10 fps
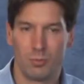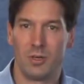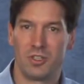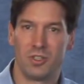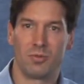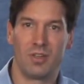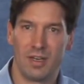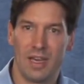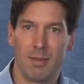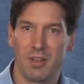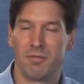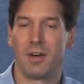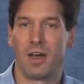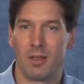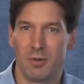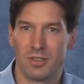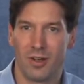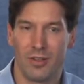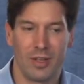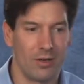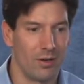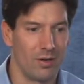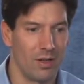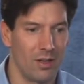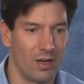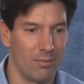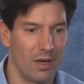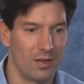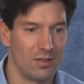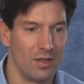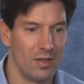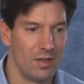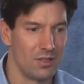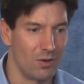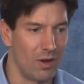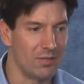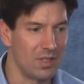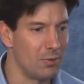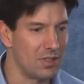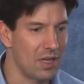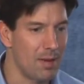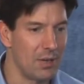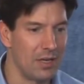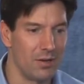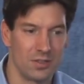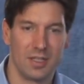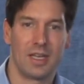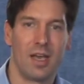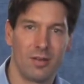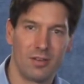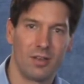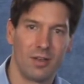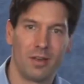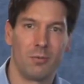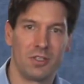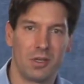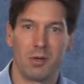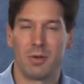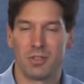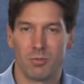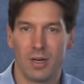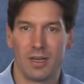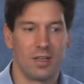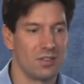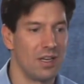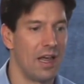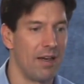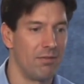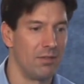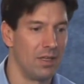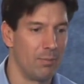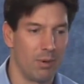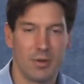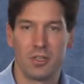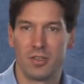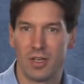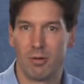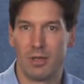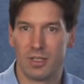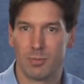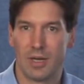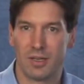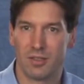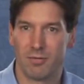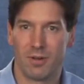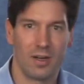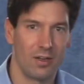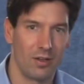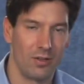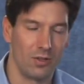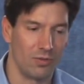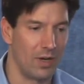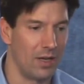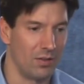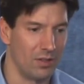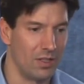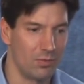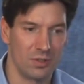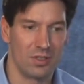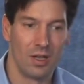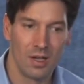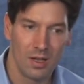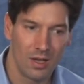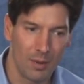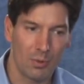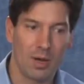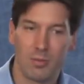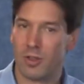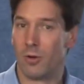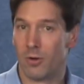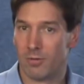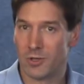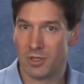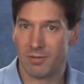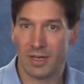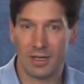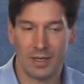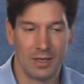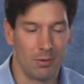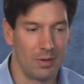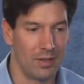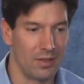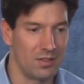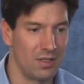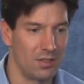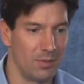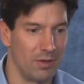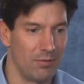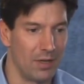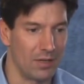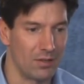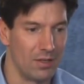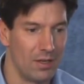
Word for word: which is the name of the file that we saw in that error dialog box. So obviously what's happening here is the account in which AOL is running doesn't have the permissions AOL expects to find on those files, and this was a problem with an older version of AOL that's since been fixed.